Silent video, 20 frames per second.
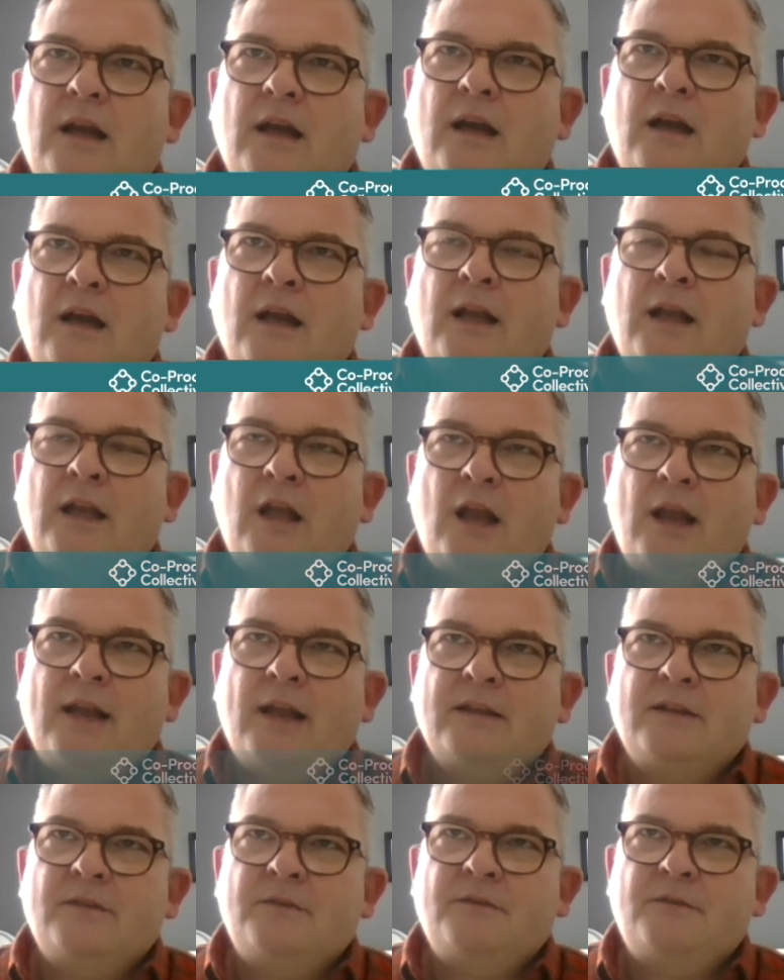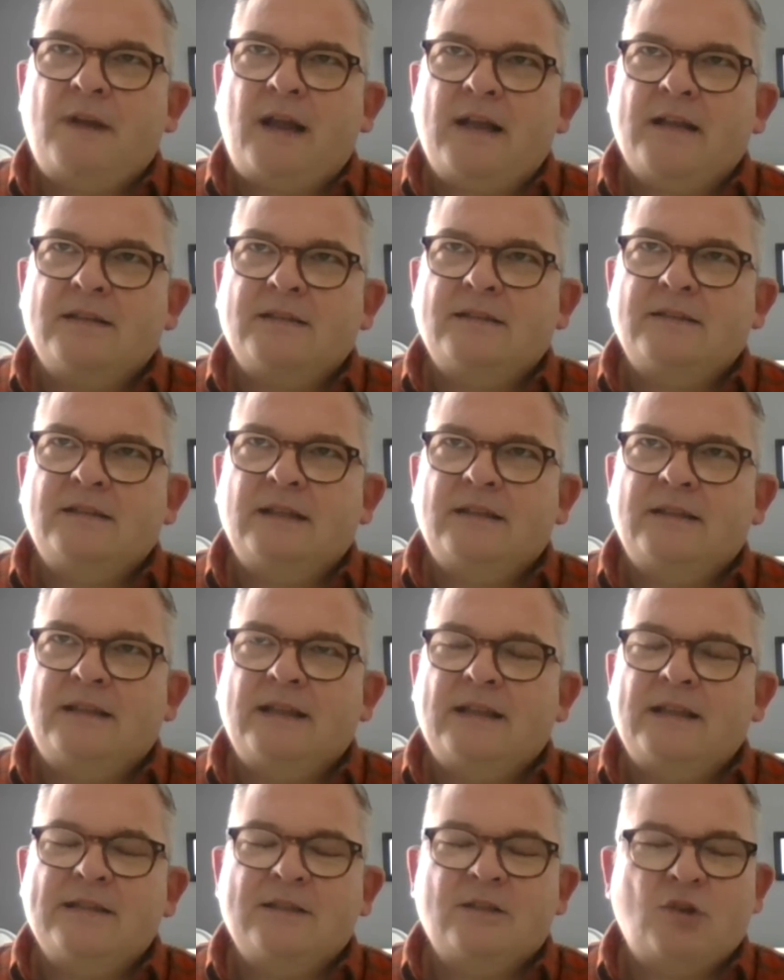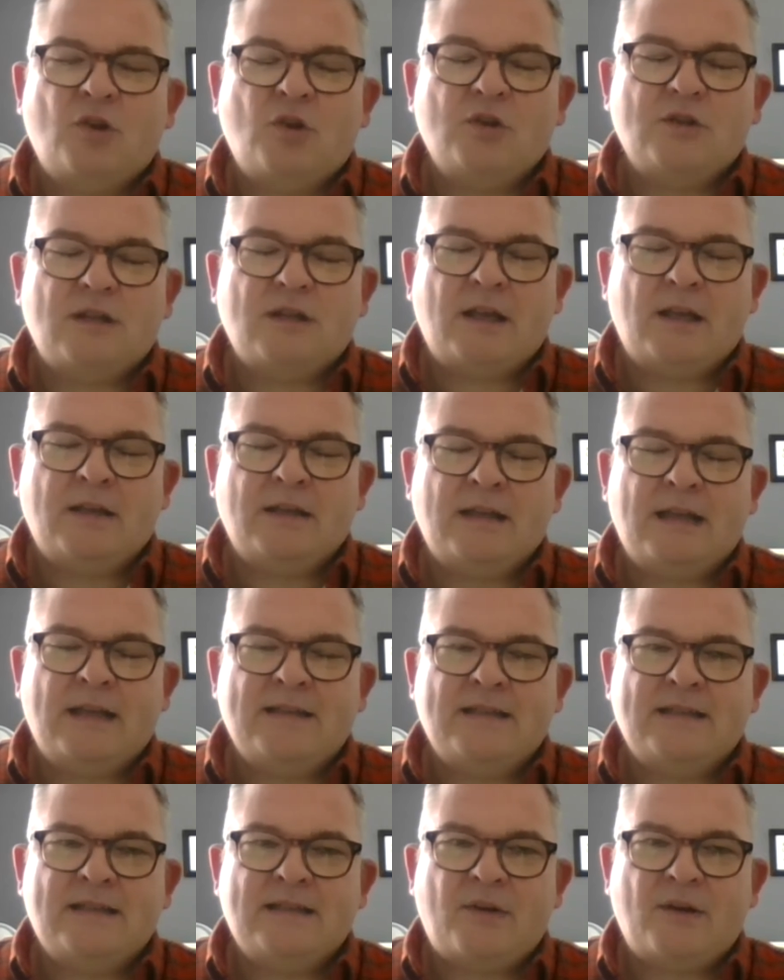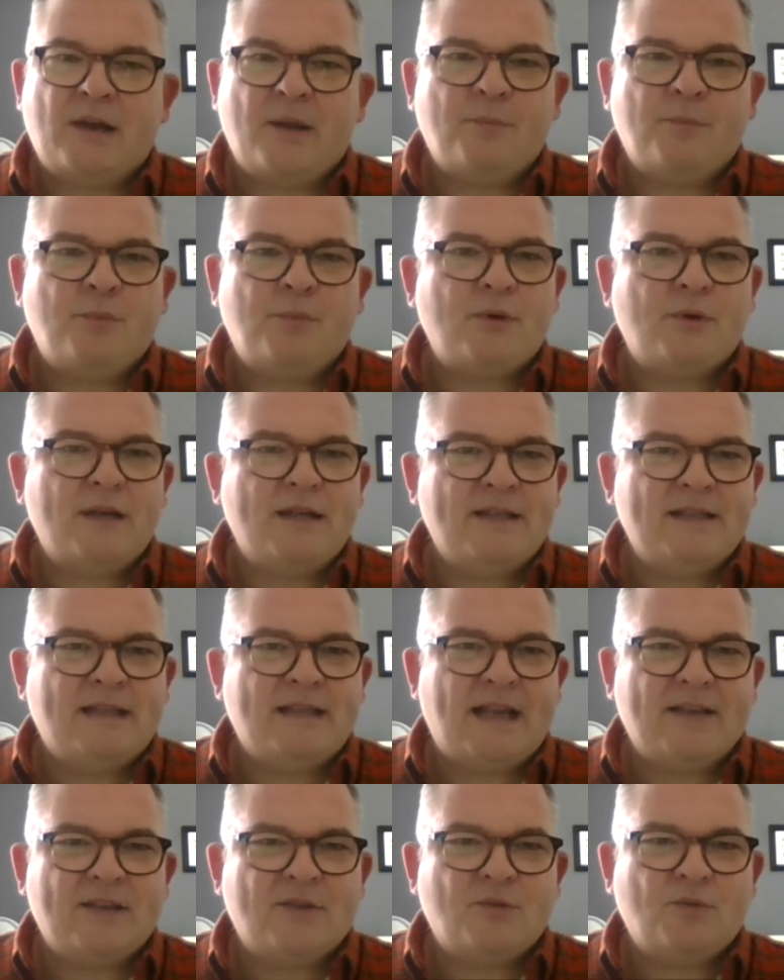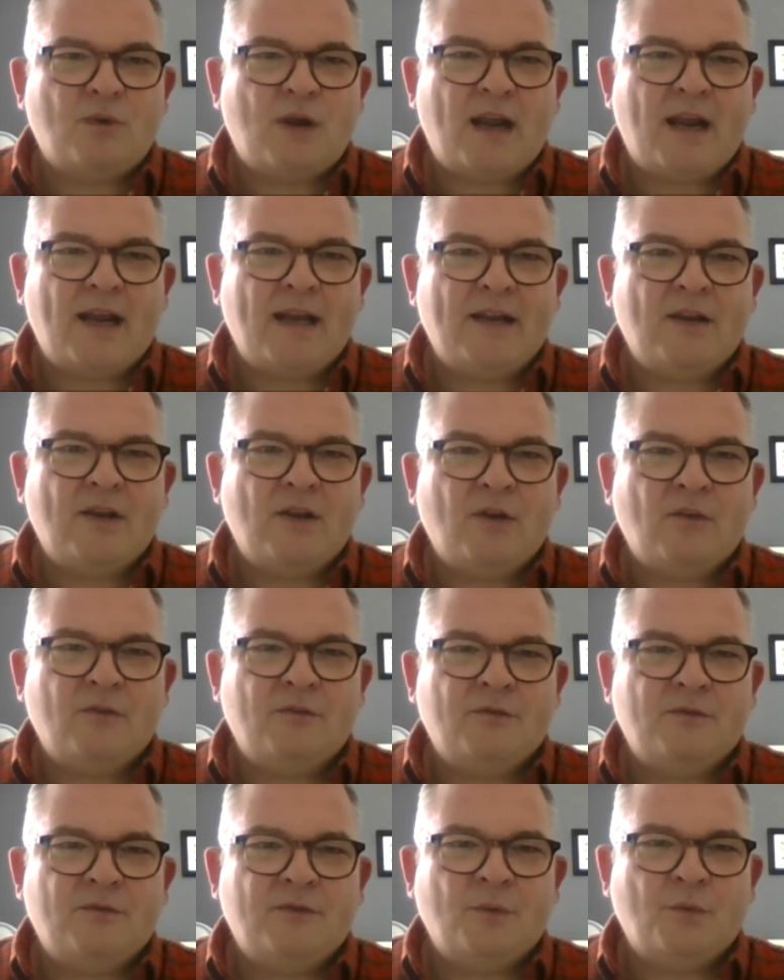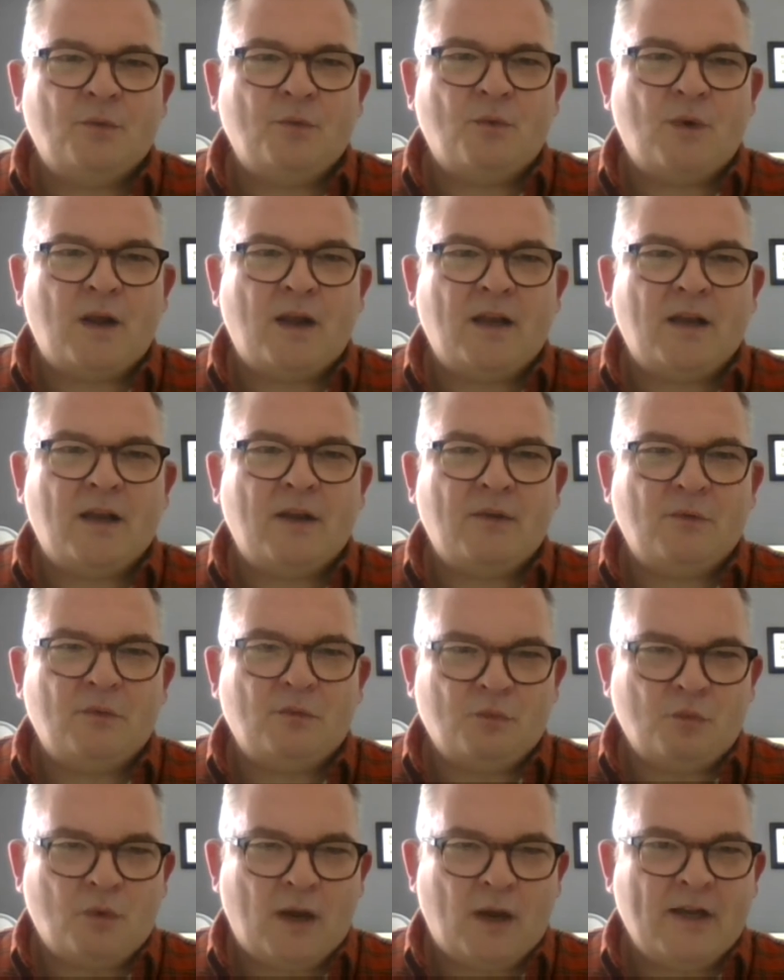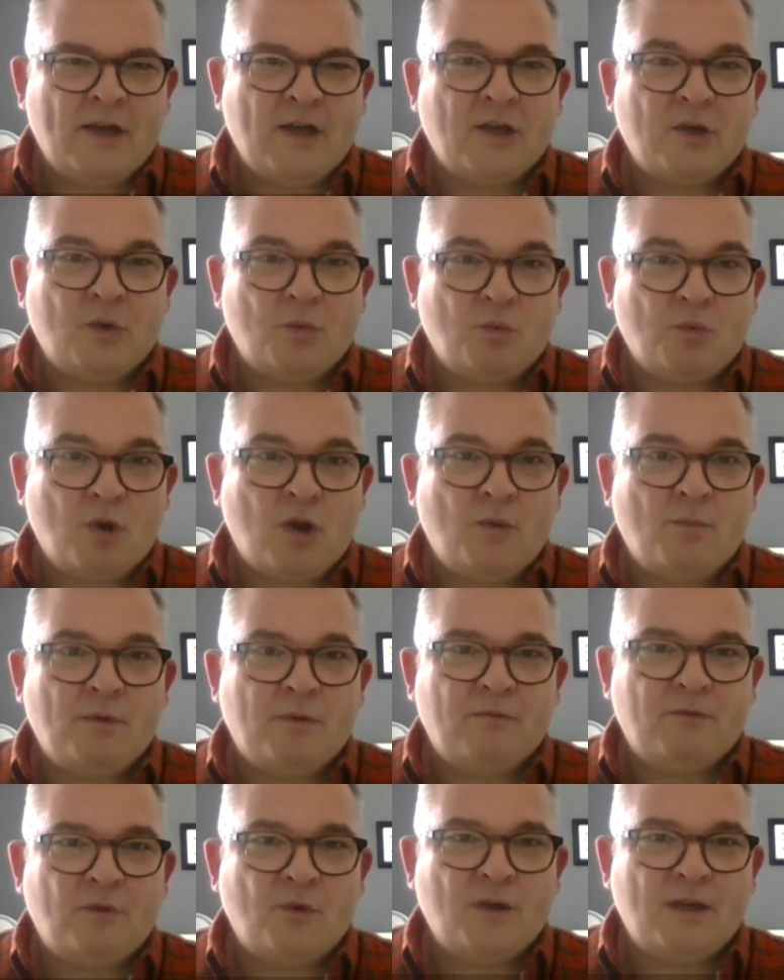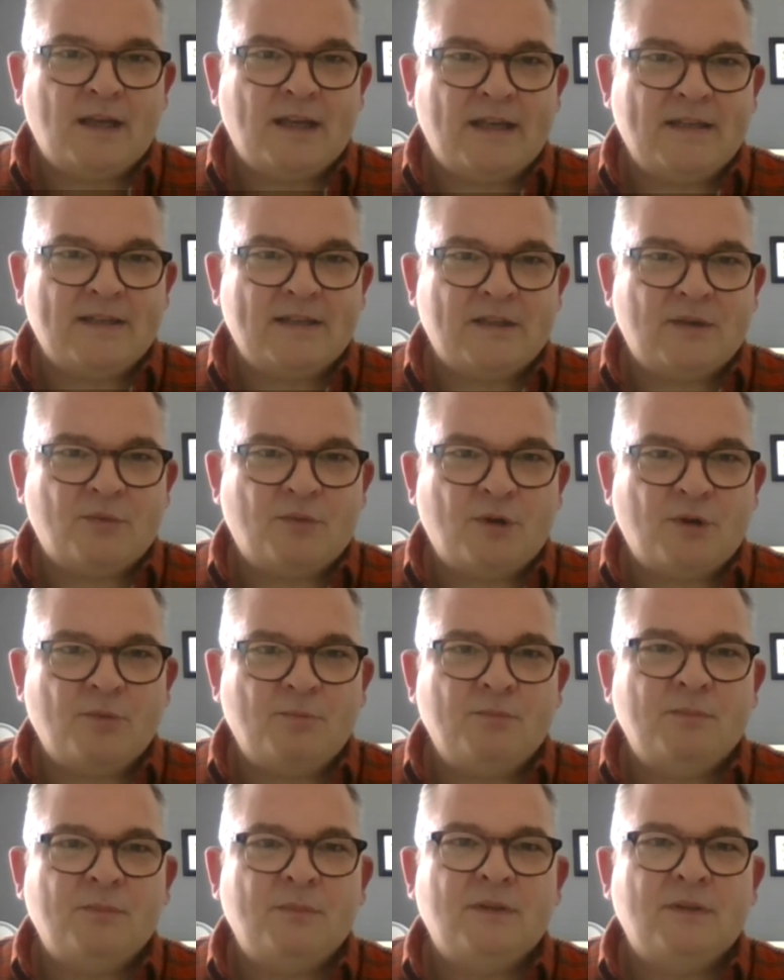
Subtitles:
I like the fact that, there's not a necessary, a preset way of the way where you're going to work before you get into the room.